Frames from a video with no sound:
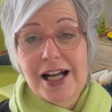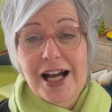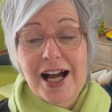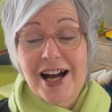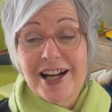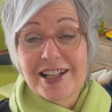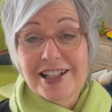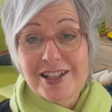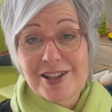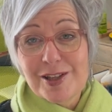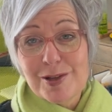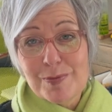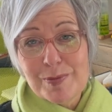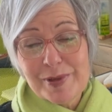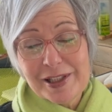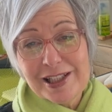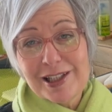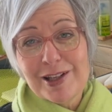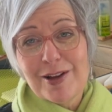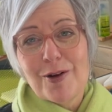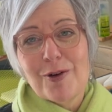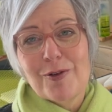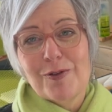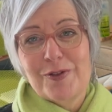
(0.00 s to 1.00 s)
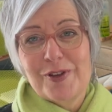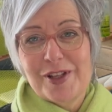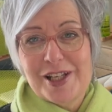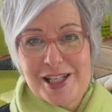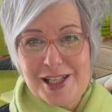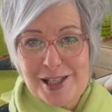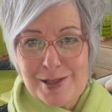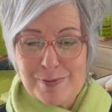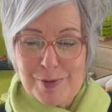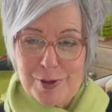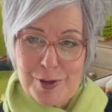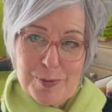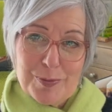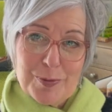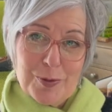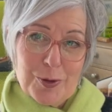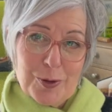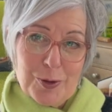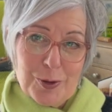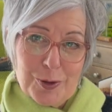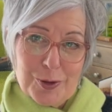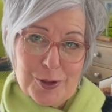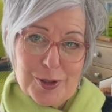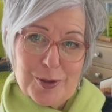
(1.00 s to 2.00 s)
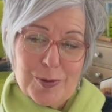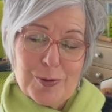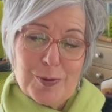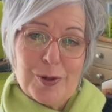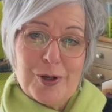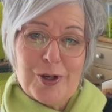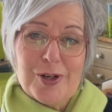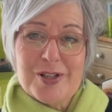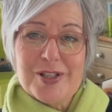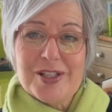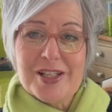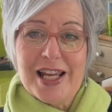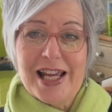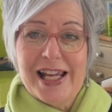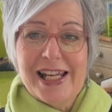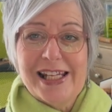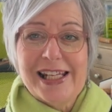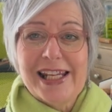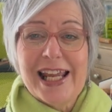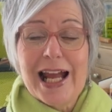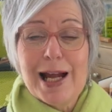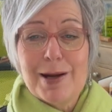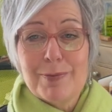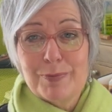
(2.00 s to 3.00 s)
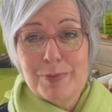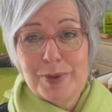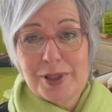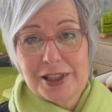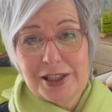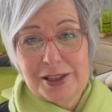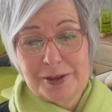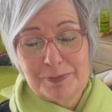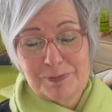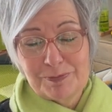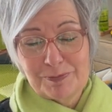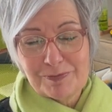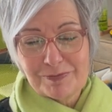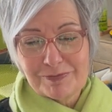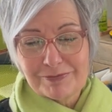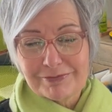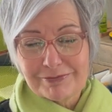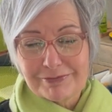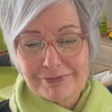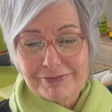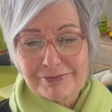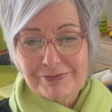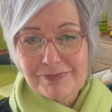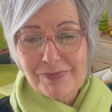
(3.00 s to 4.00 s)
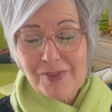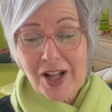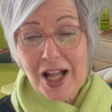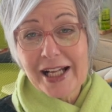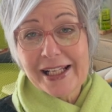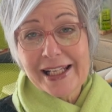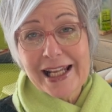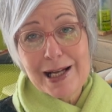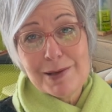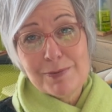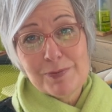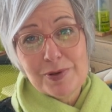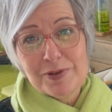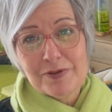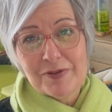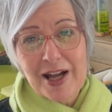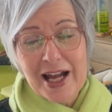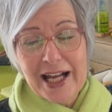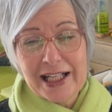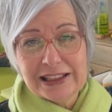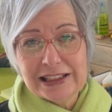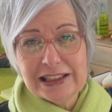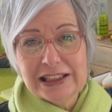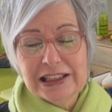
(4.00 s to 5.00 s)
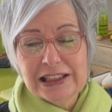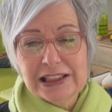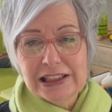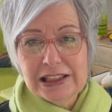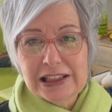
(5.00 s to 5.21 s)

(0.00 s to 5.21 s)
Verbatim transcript: And in the middle of this mood board was a camper, a camper van.